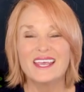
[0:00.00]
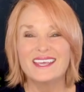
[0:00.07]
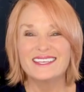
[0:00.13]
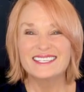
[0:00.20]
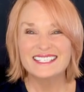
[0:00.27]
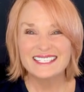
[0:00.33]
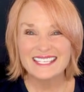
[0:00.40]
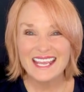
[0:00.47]

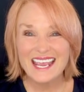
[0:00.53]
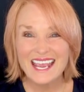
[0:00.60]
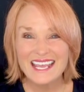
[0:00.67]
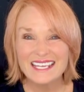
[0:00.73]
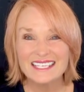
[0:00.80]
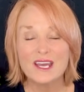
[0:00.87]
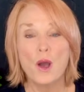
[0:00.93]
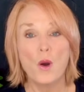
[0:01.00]

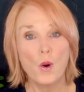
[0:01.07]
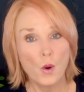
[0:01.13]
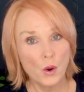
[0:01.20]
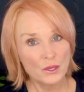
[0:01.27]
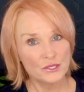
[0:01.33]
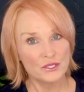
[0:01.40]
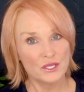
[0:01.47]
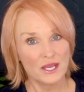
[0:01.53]
Stand or
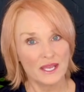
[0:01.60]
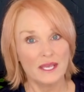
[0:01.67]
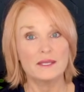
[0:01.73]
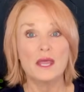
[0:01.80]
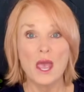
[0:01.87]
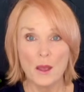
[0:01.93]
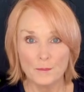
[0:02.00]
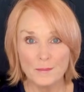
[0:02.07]

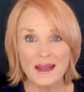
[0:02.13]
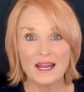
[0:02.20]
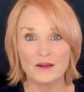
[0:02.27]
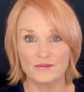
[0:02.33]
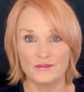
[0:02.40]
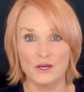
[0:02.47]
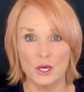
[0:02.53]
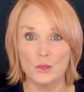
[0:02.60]
sit
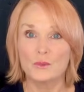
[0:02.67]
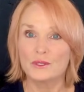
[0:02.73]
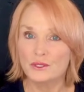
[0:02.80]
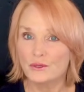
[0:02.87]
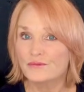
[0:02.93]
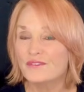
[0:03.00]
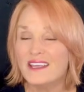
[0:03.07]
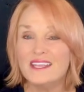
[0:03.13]
barefoot with your
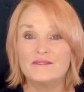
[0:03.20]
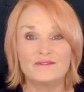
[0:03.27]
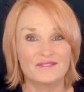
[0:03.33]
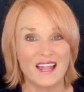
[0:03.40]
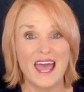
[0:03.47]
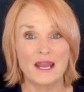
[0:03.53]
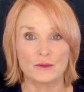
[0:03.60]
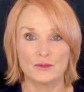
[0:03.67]
feet
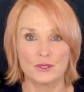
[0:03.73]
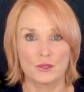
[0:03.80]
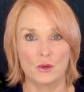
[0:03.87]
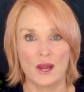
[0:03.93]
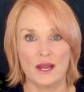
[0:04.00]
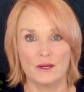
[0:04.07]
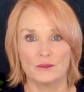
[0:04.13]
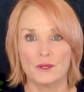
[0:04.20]
flat on the
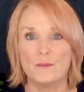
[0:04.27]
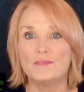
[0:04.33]
ground.